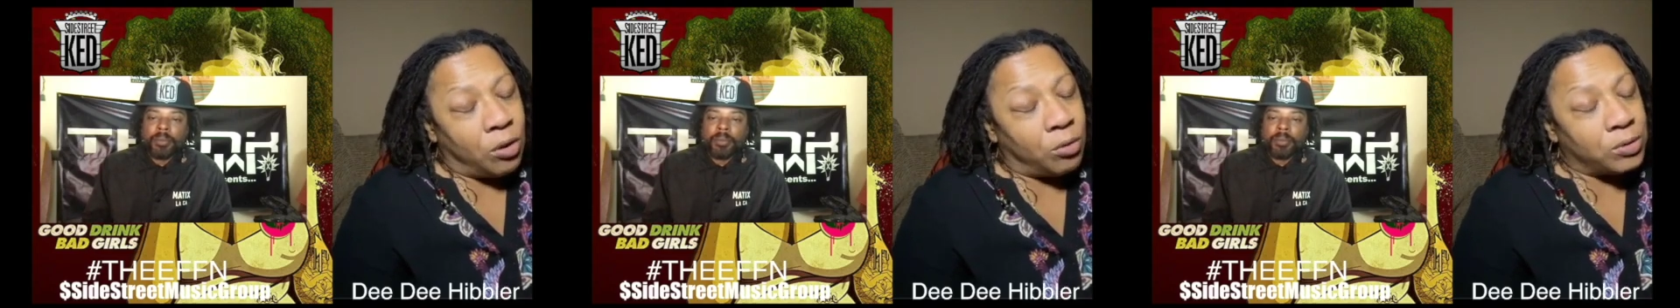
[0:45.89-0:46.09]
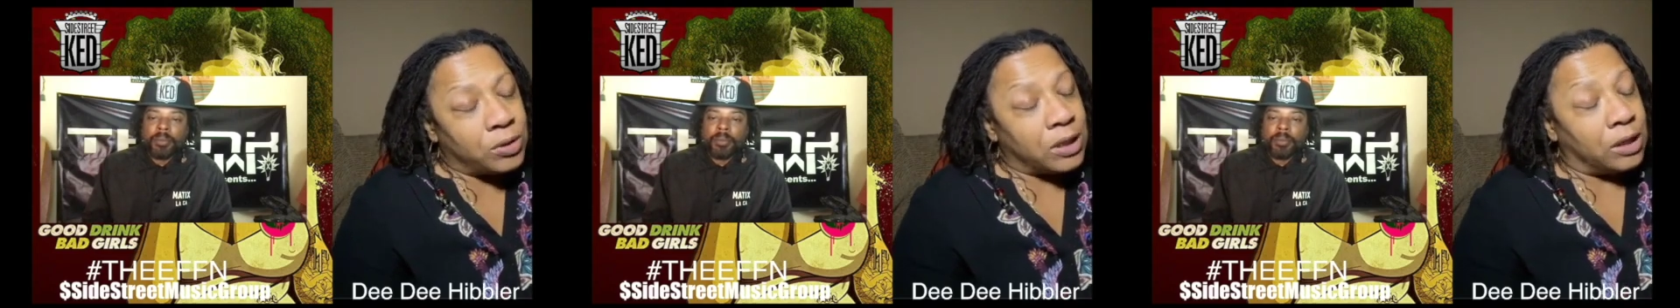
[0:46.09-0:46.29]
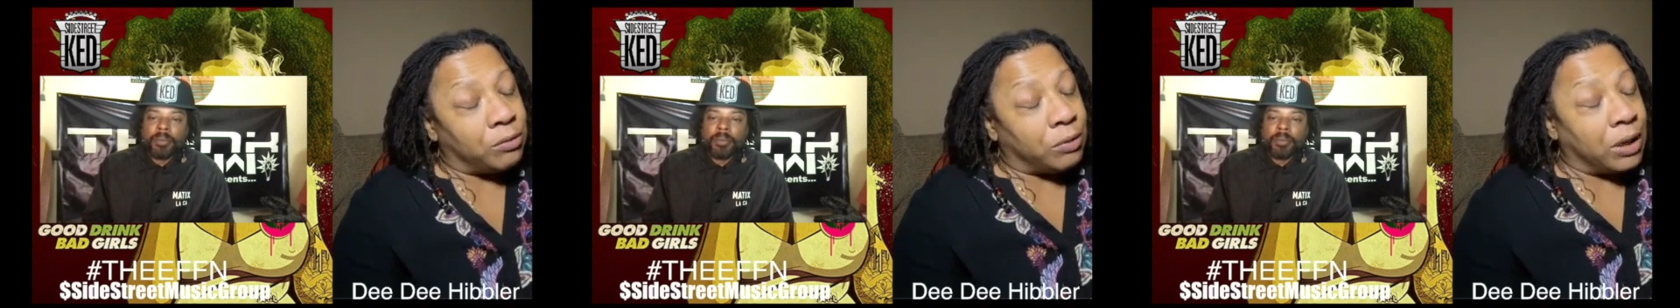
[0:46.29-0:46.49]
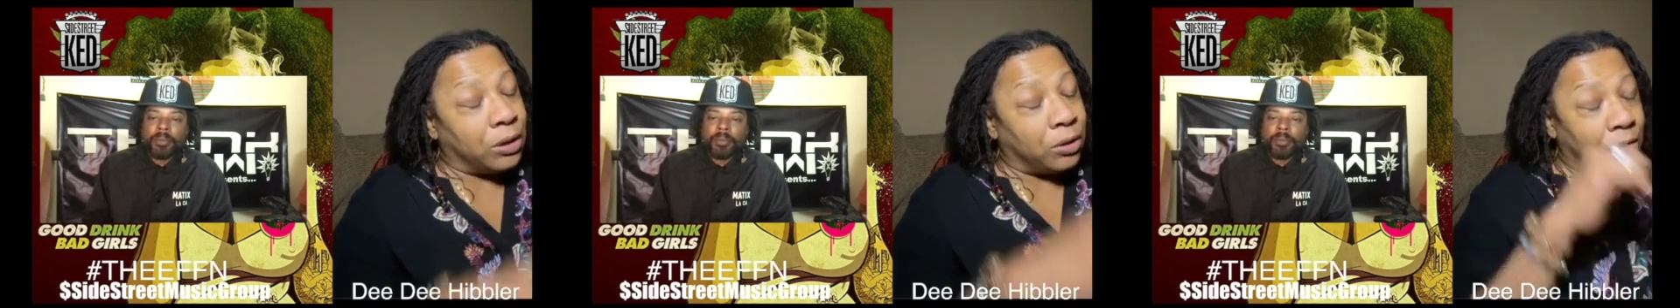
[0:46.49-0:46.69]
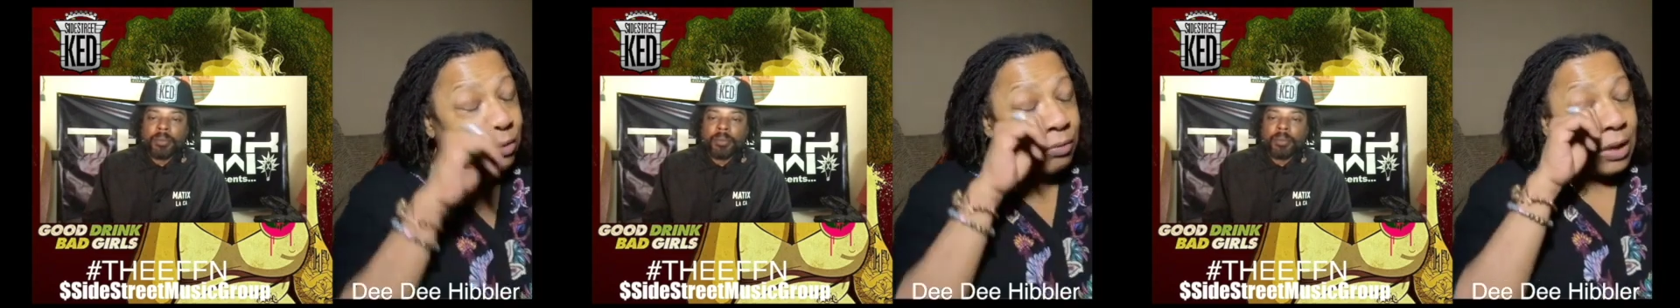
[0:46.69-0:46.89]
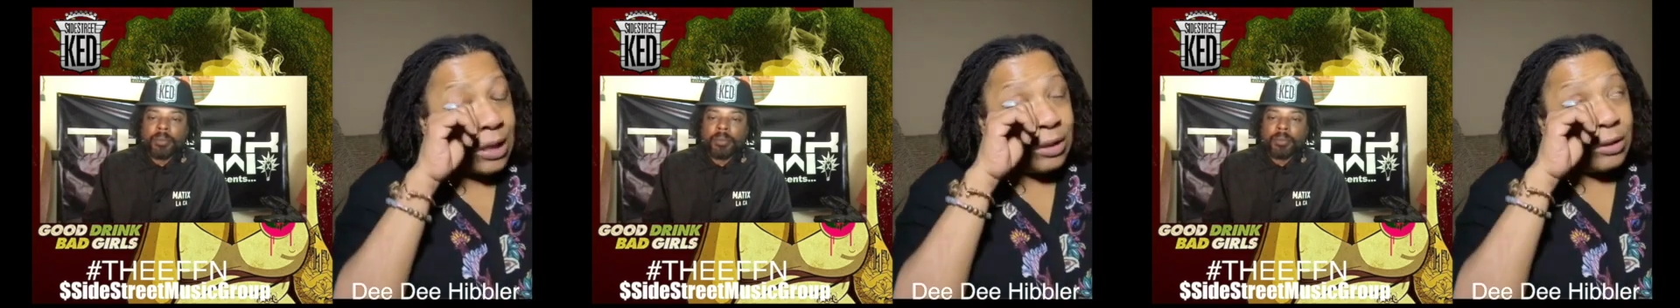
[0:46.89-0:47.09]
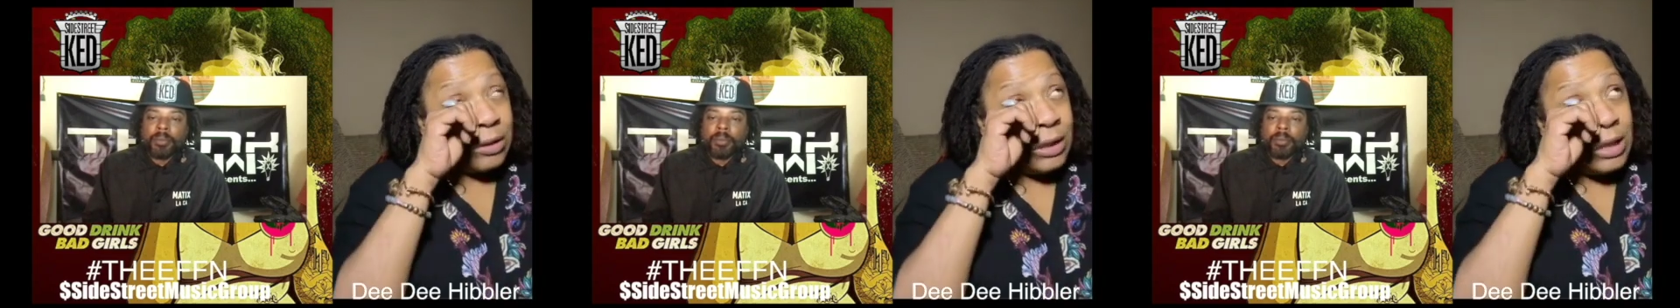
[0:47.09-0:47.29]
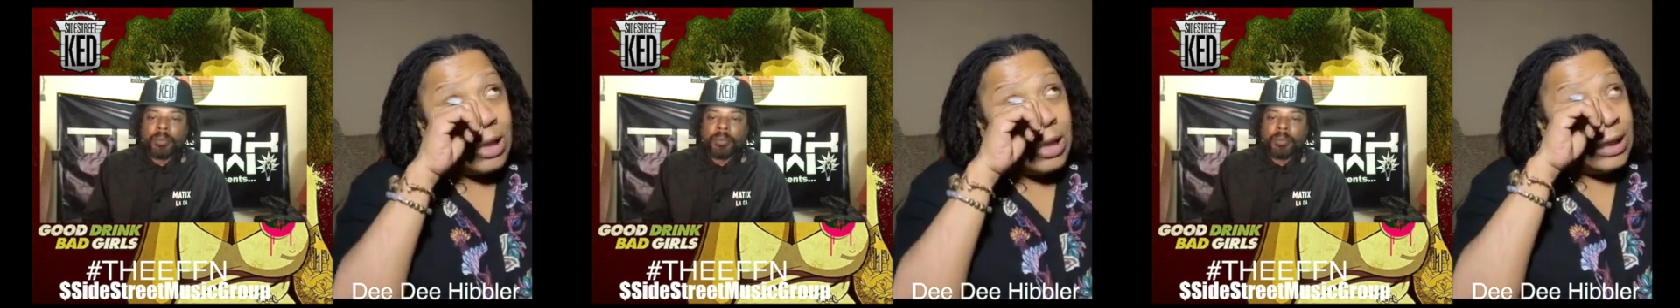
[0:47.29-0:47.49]
wholesale rate on a record,
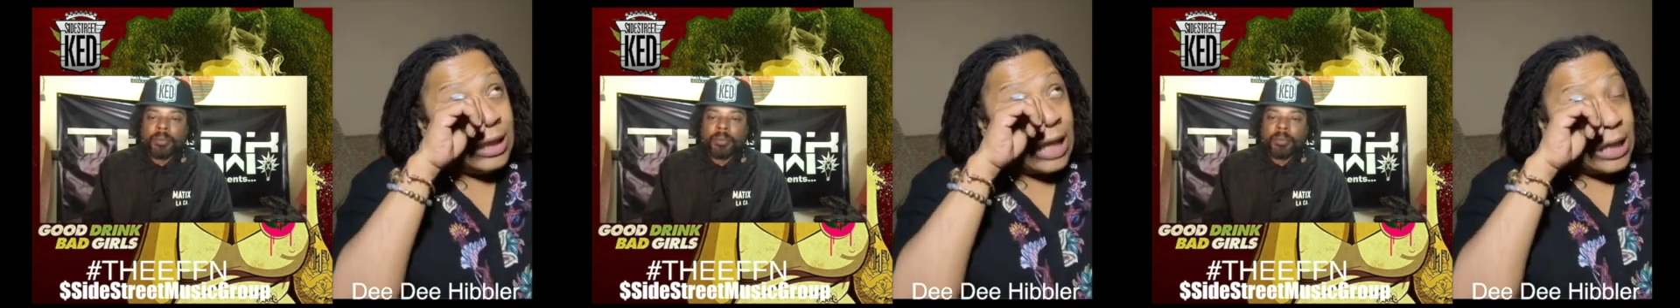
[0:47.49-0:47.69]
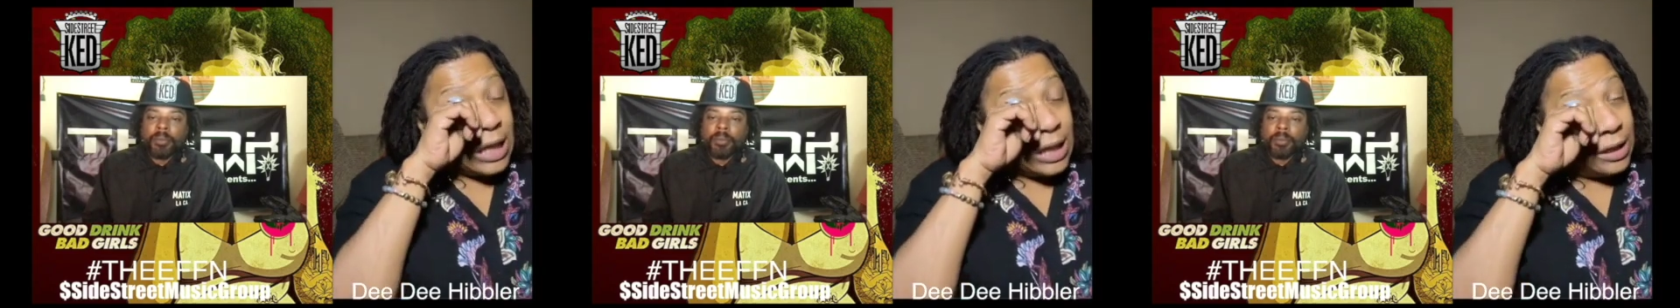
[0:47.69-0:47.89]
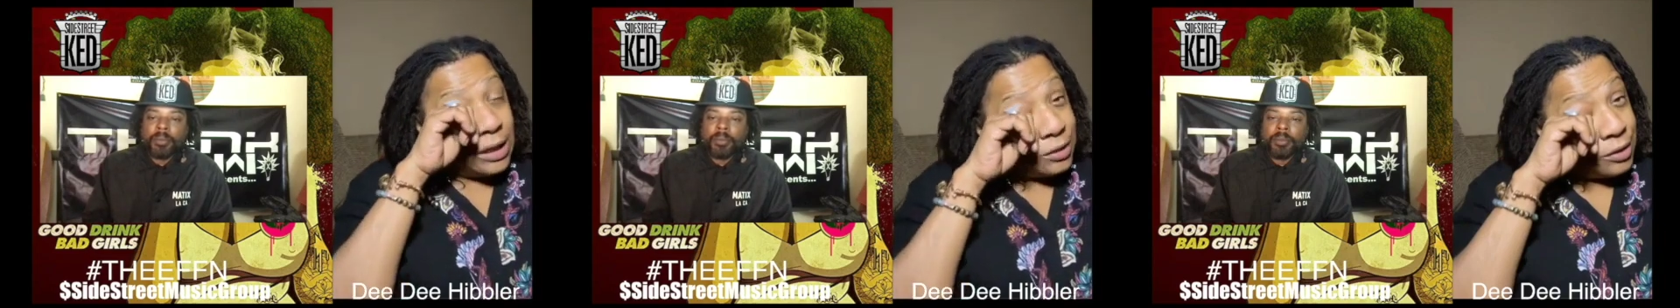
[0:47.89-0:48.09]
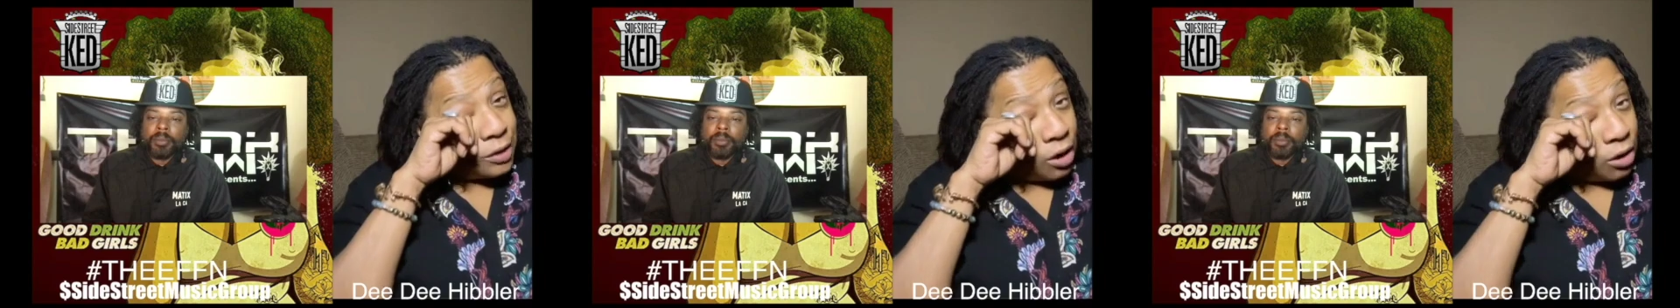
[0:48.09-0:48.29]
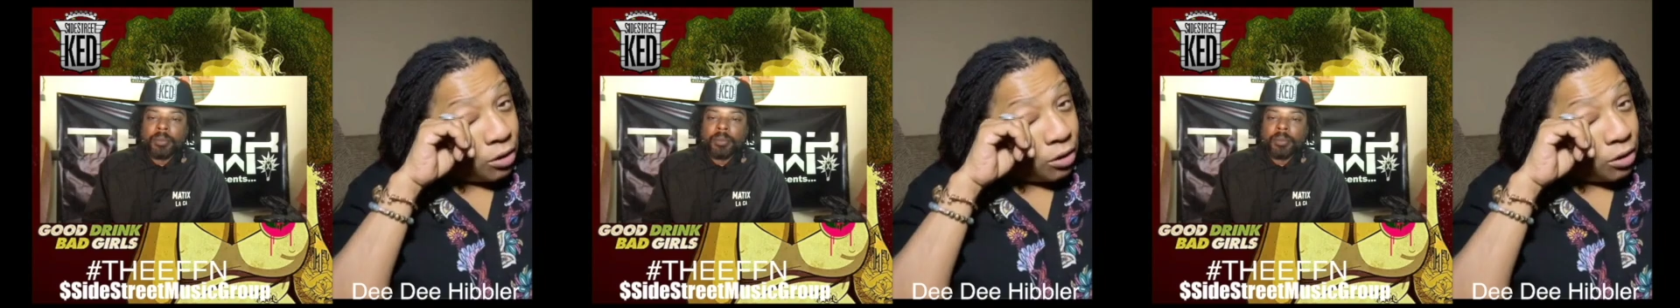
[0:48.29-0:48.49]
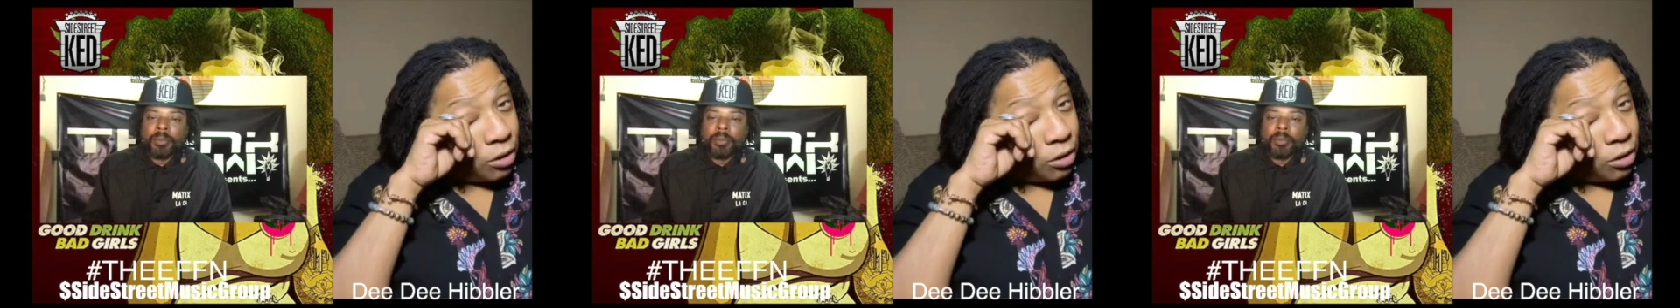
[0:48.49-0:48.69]
that day is gone.